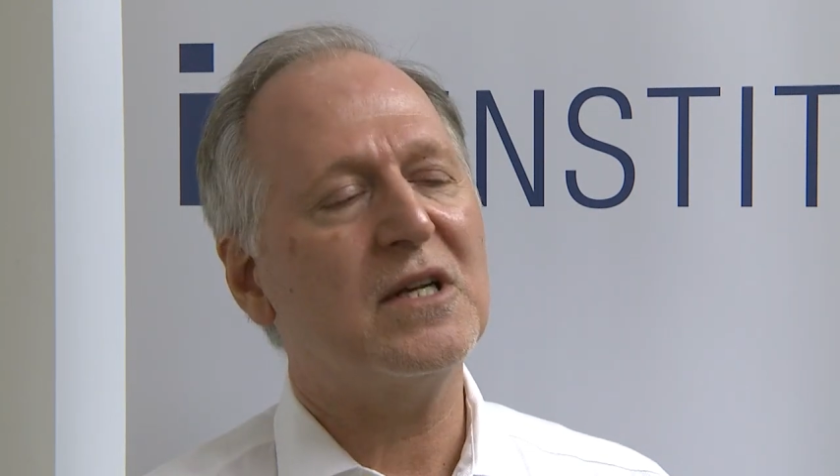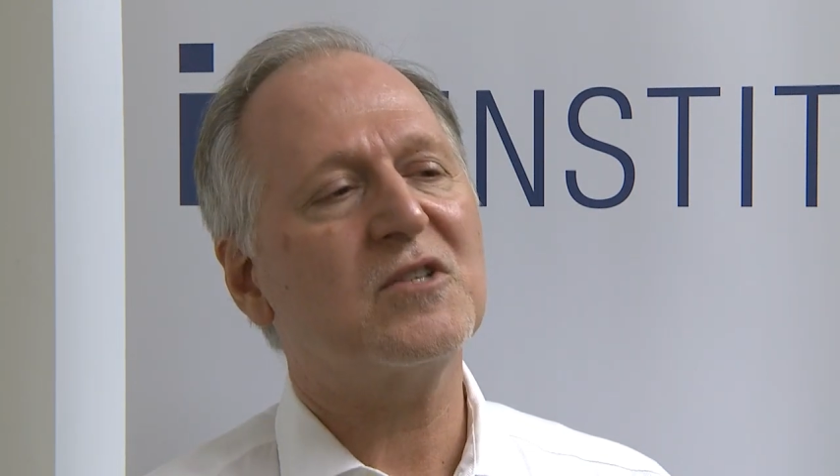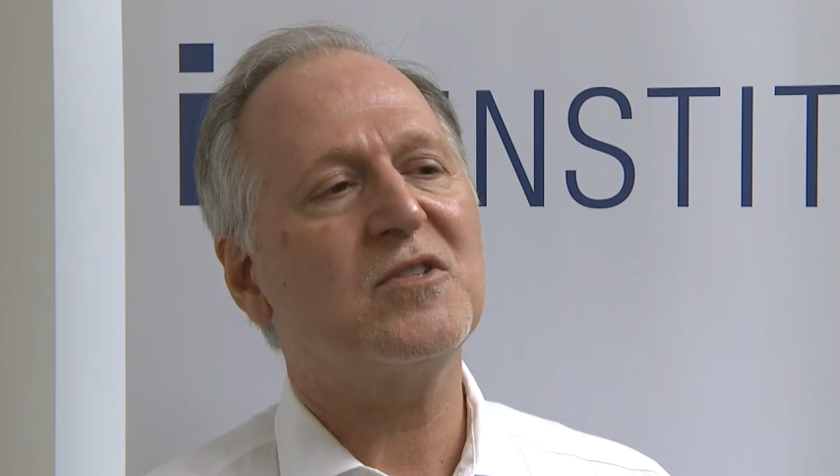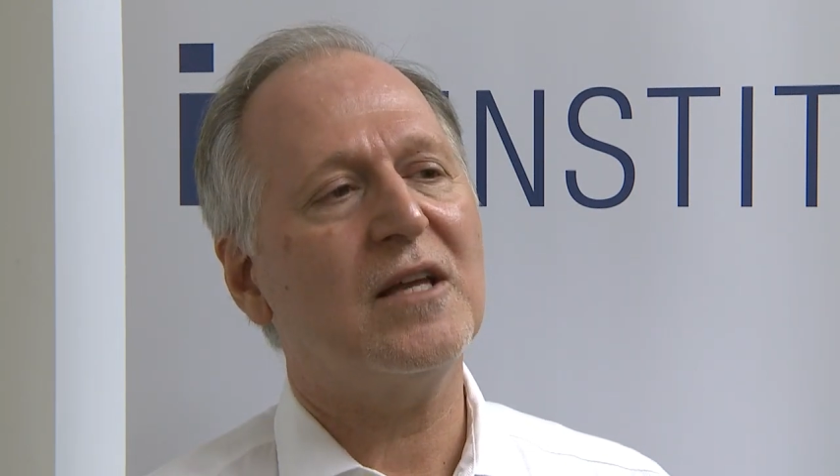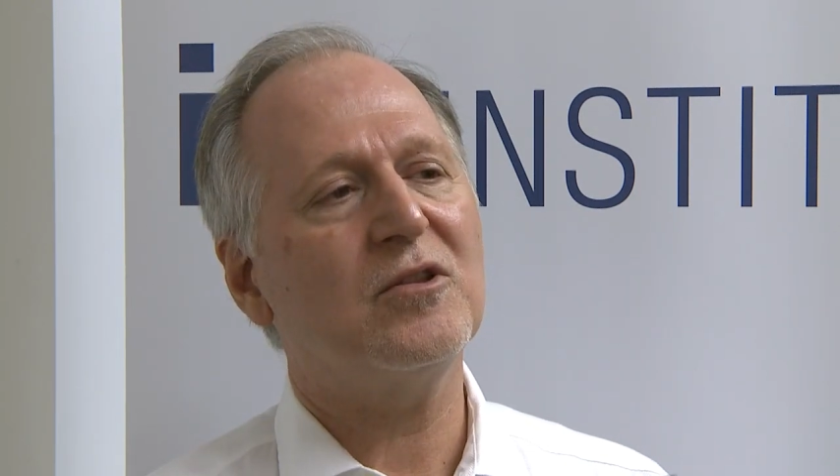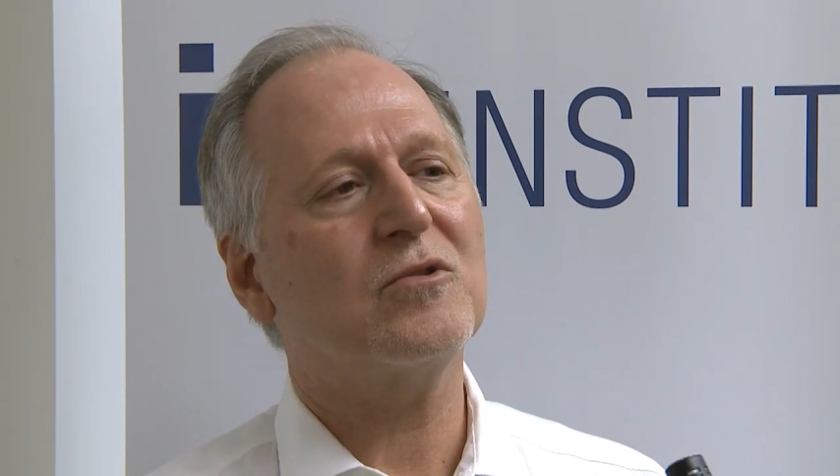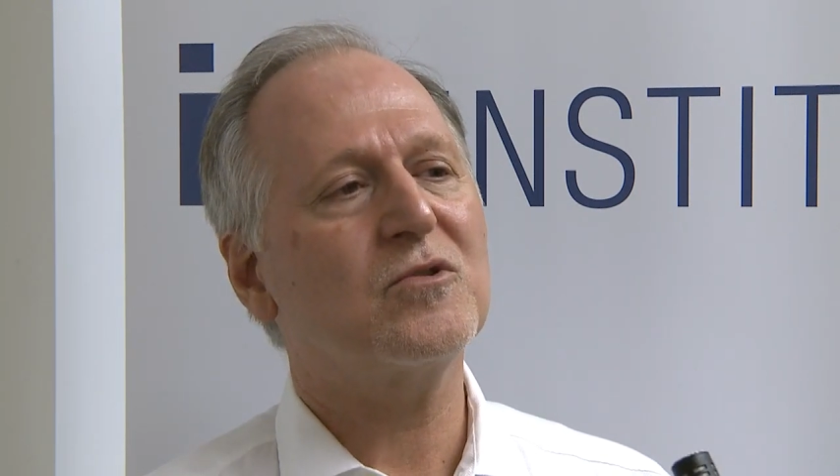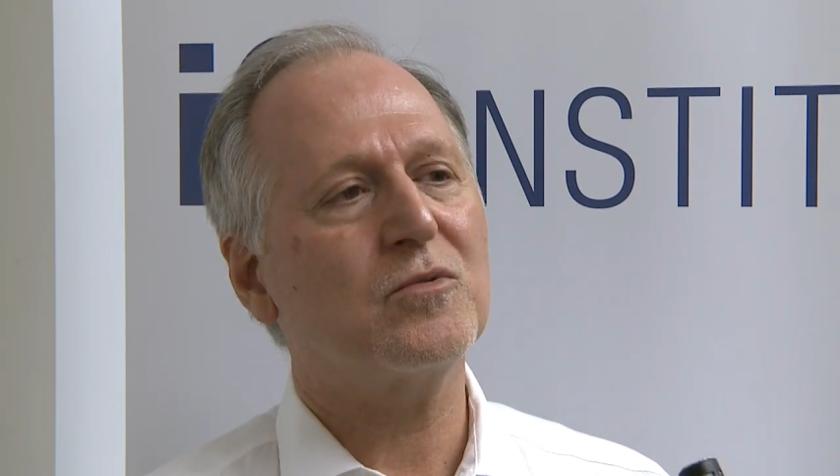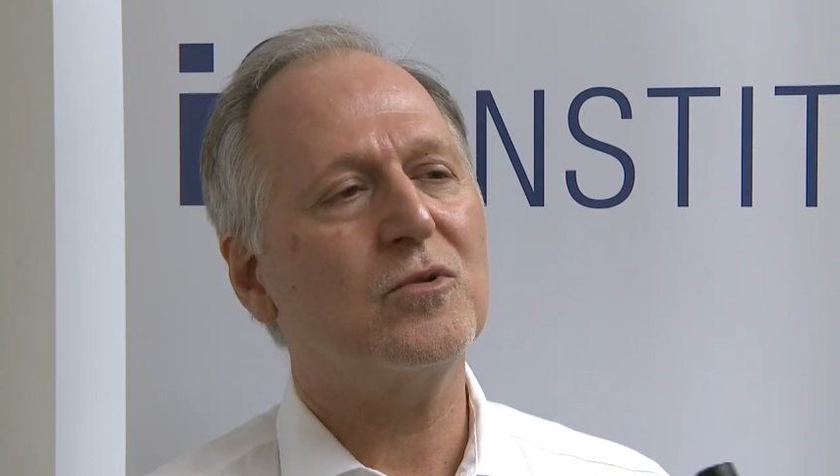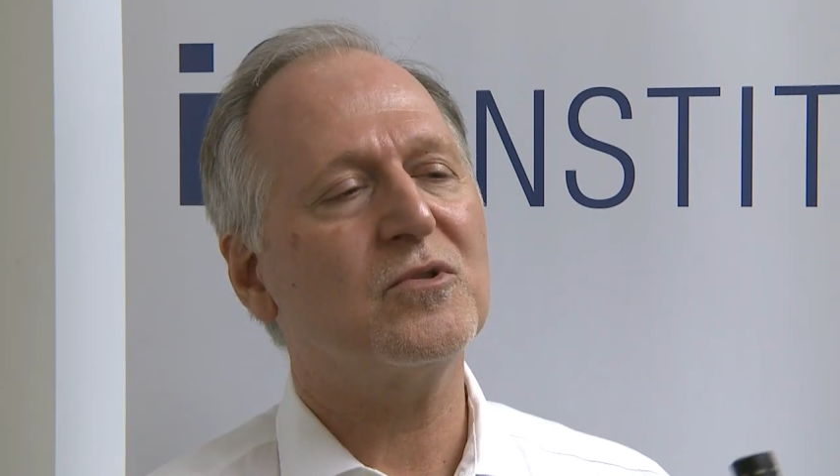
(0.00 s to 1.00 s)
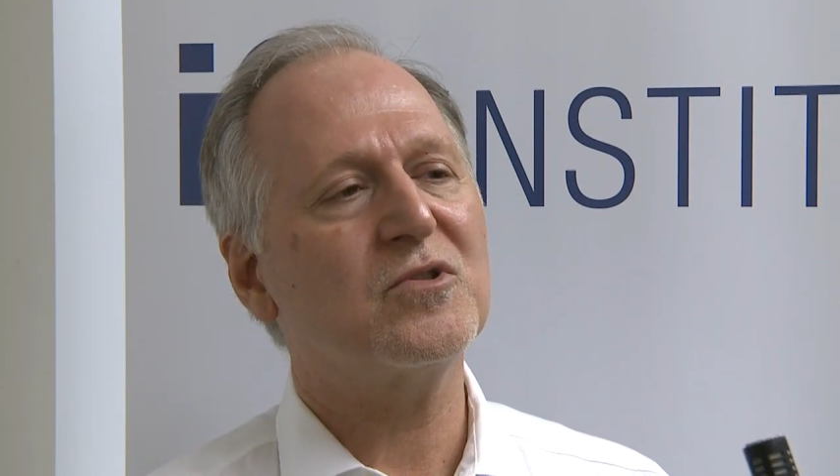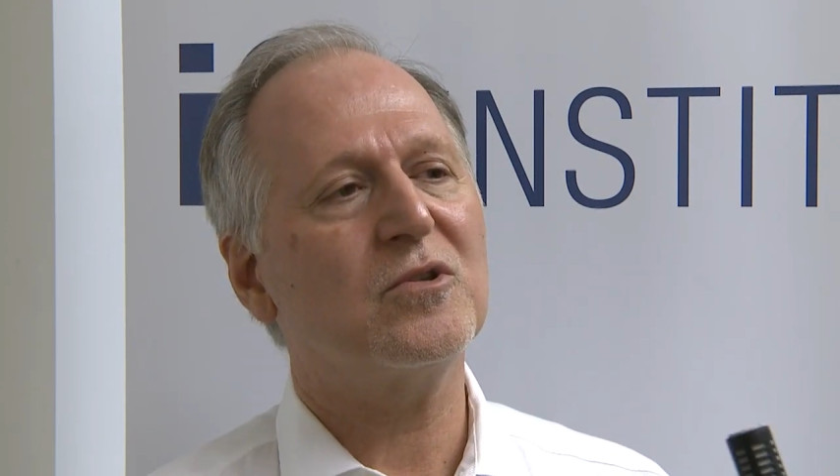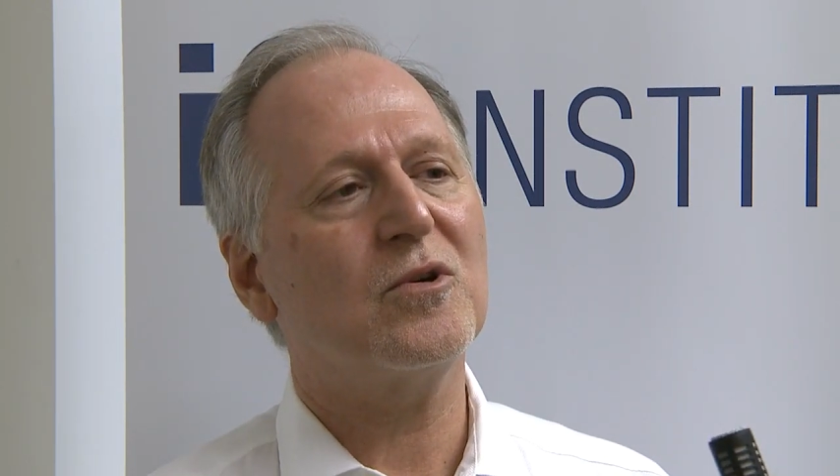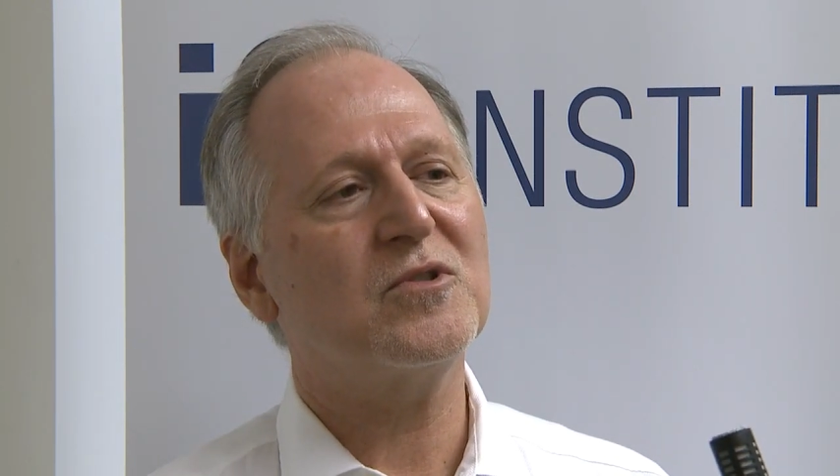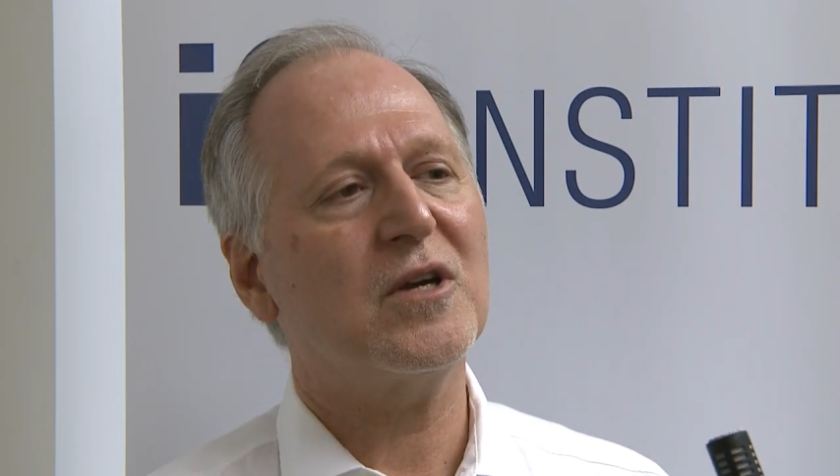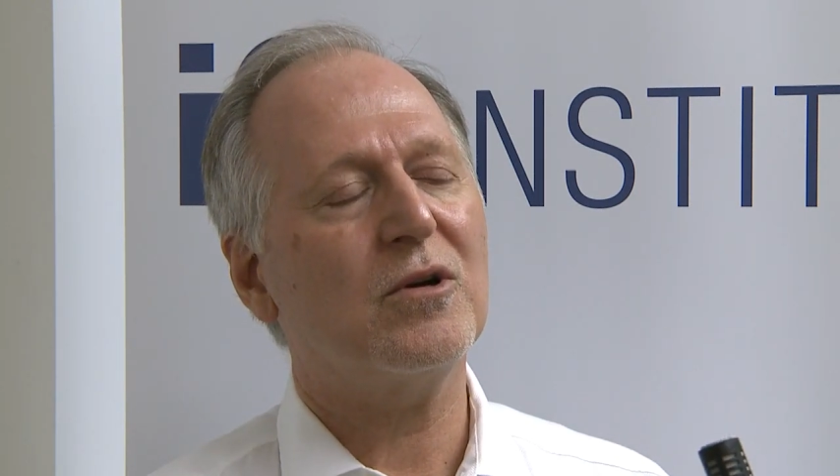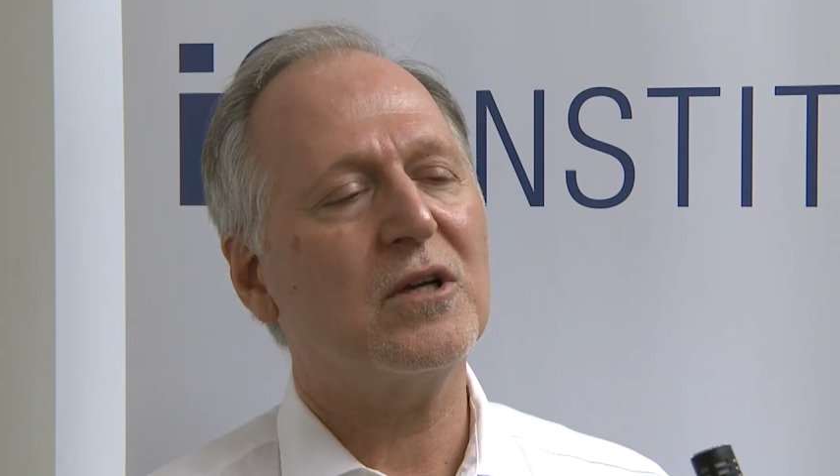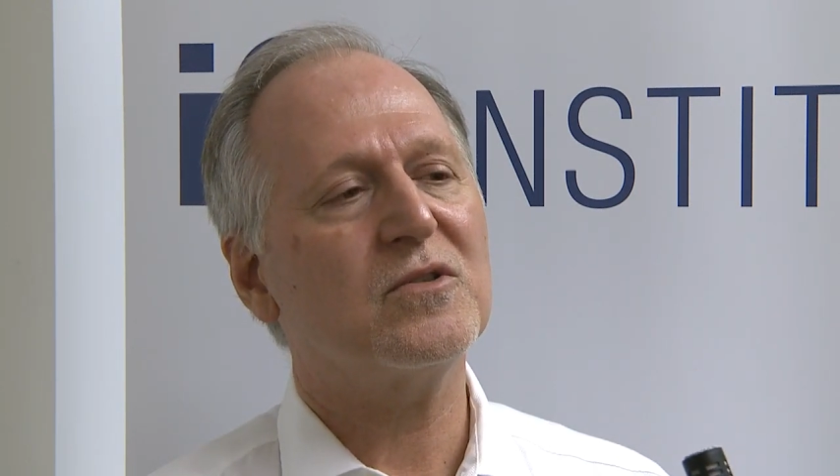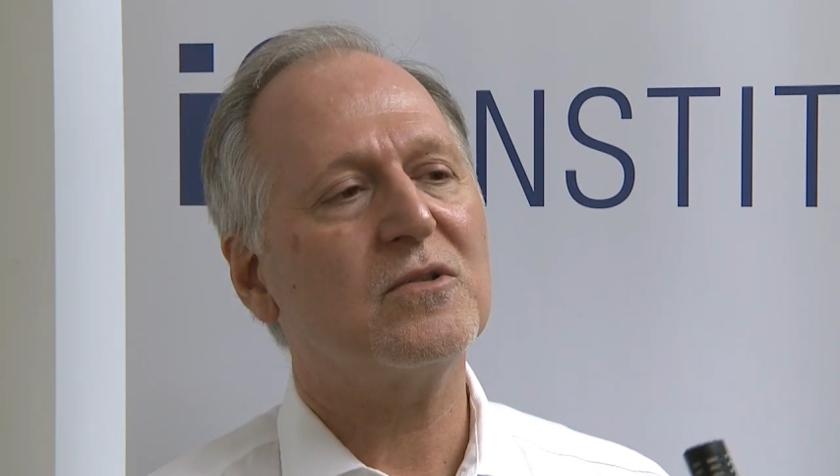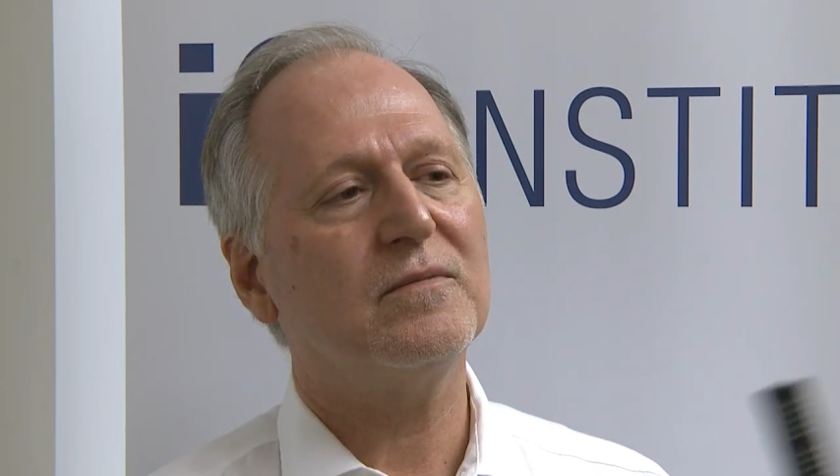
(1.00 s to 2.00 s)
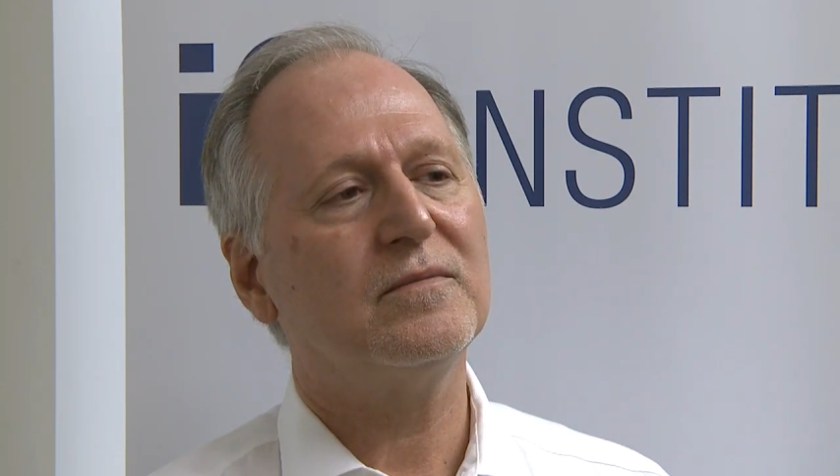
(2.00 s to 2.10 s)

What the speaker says: extend those rules to those areas?